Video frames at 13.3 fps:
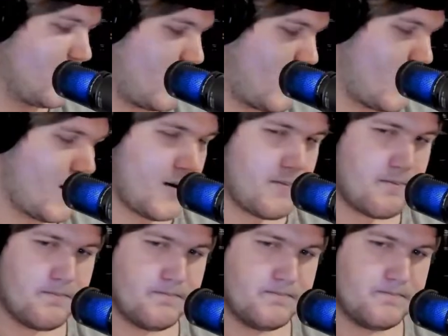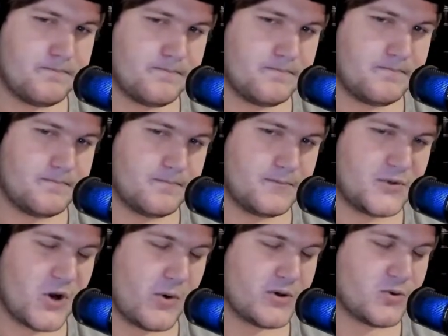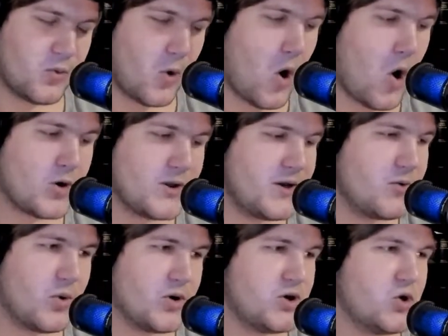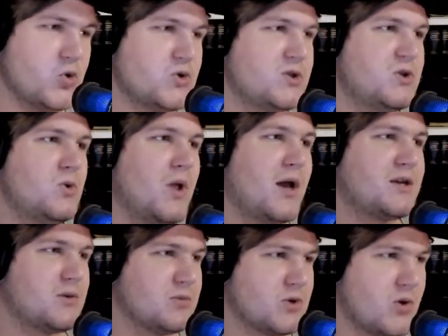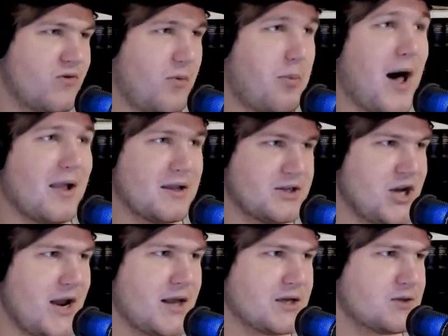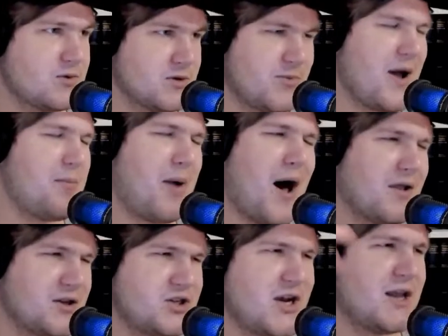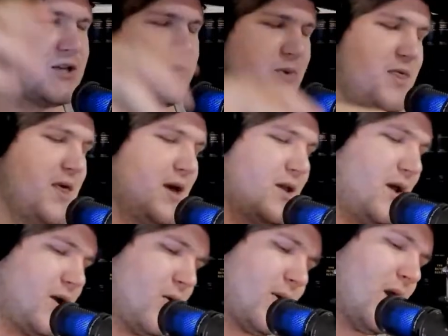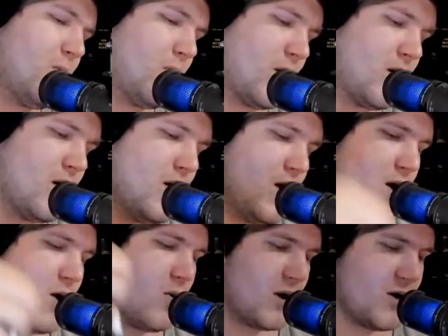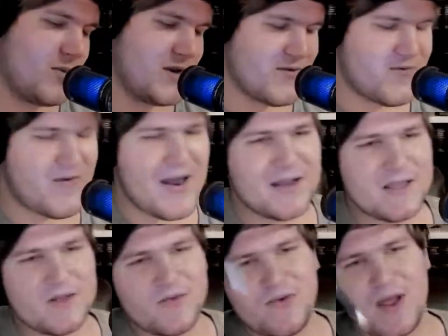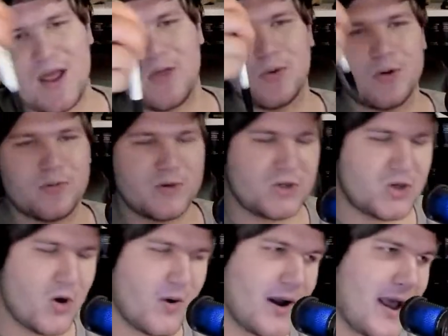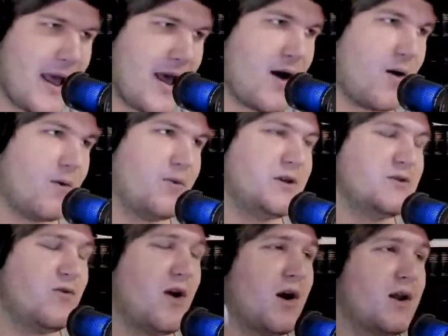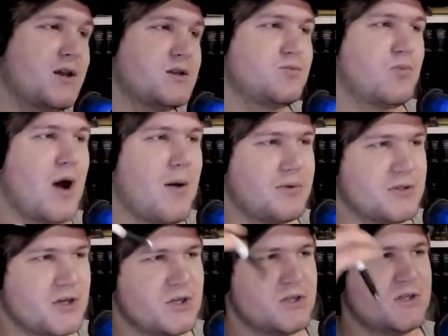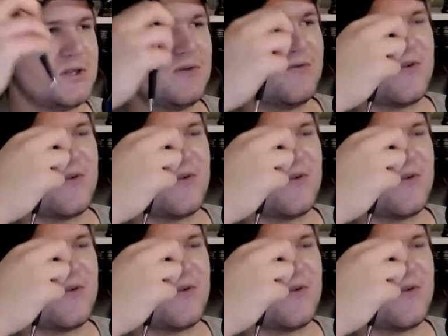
Um, so it's wrongly reduced to like some sort of apologetics because by apologetics we think like okay we're we're going to be defending the faith we're going to be showing how these various propositions of the